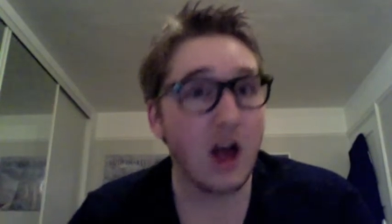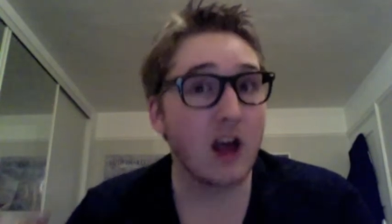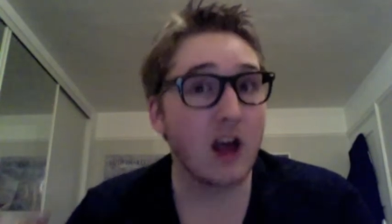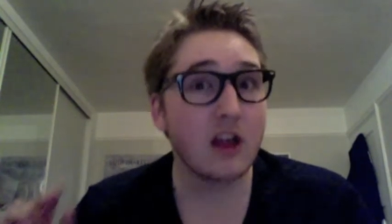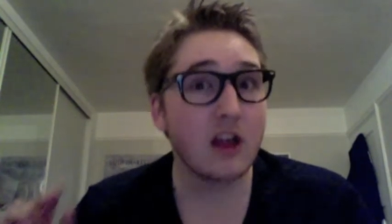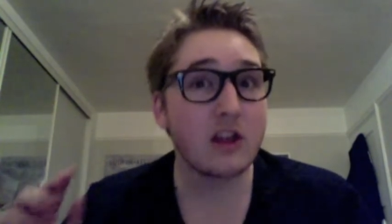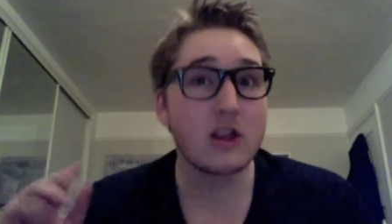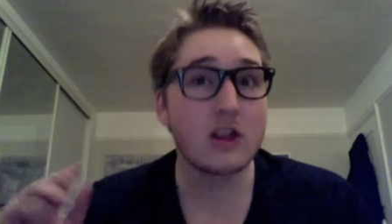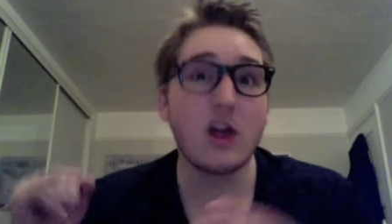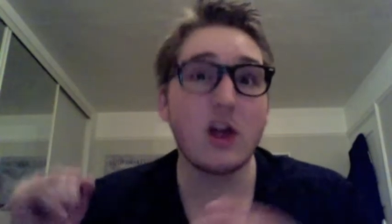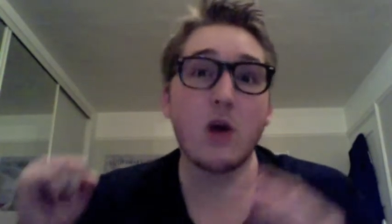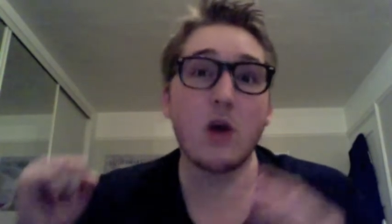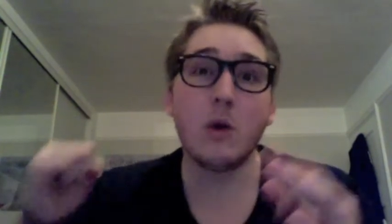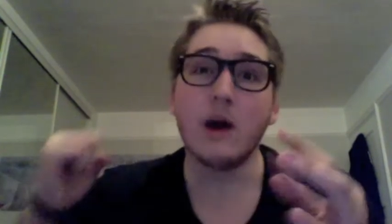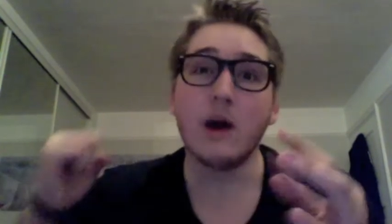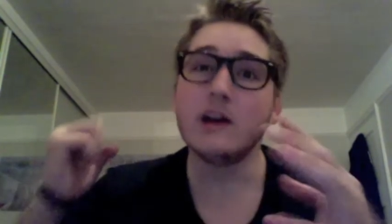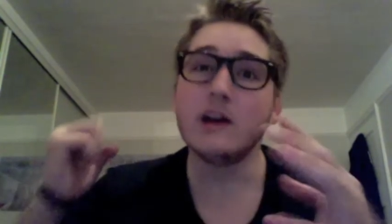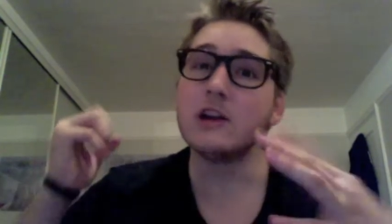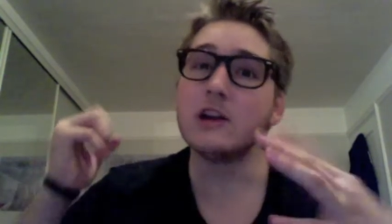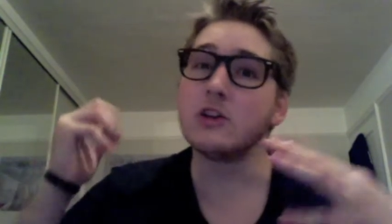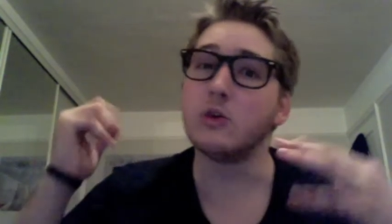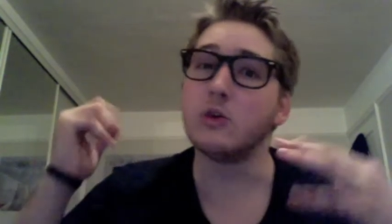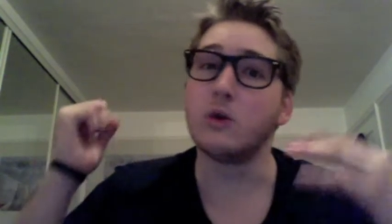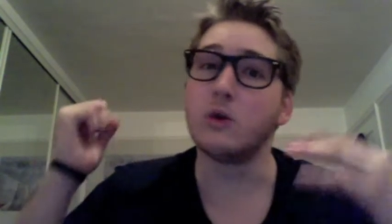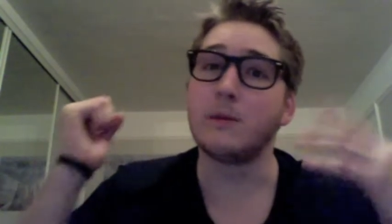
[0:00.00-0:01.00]
so I'm going
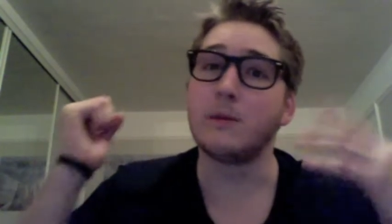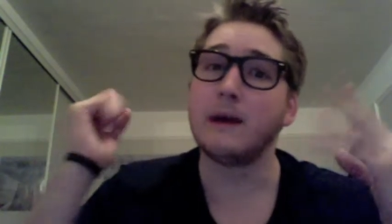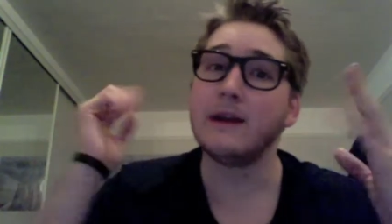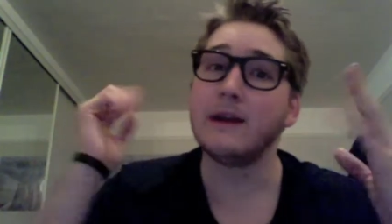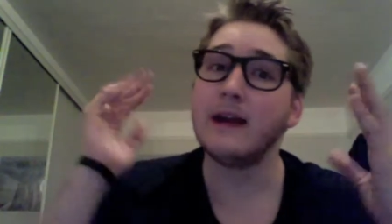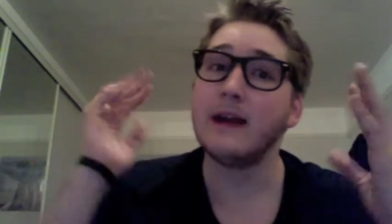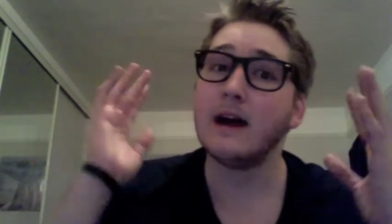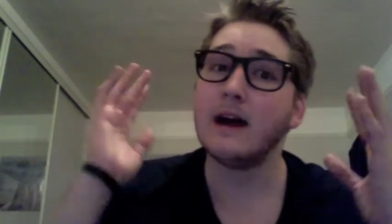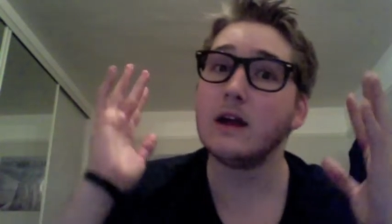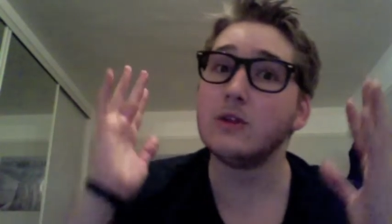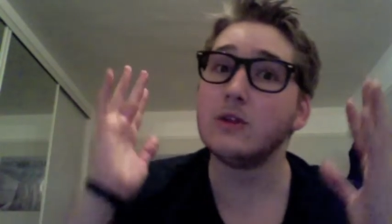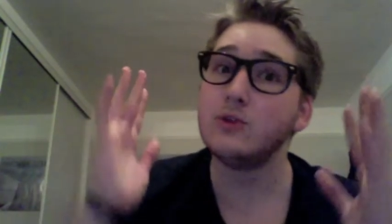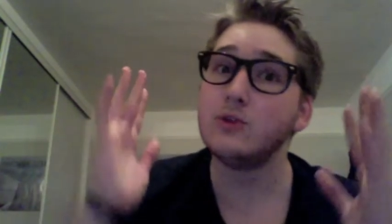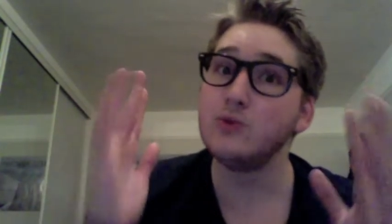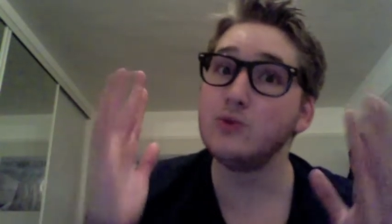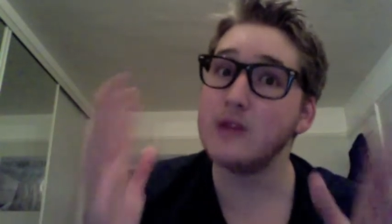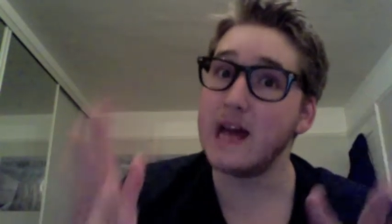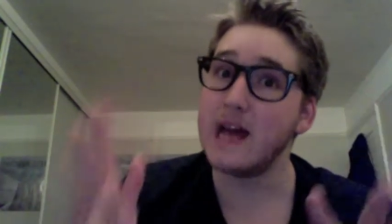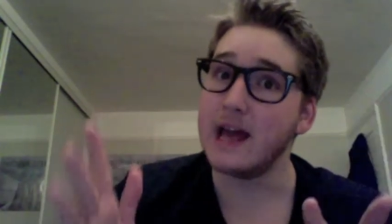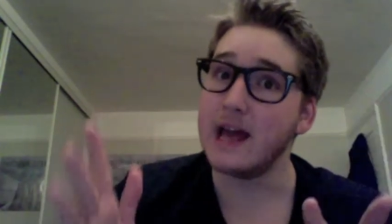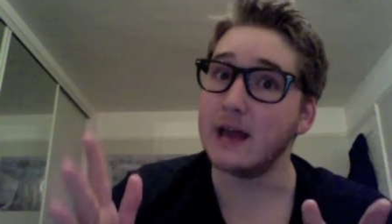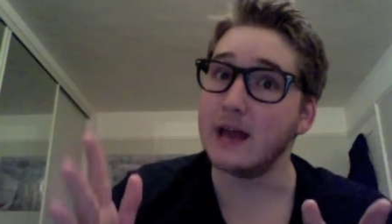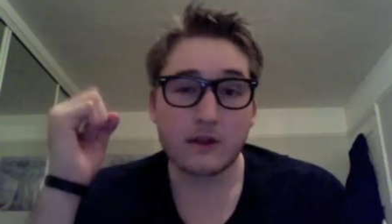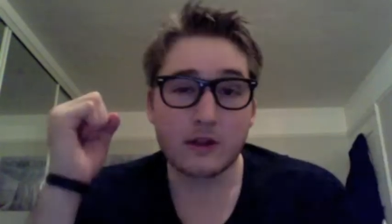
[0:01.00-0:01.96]
to talk about that today.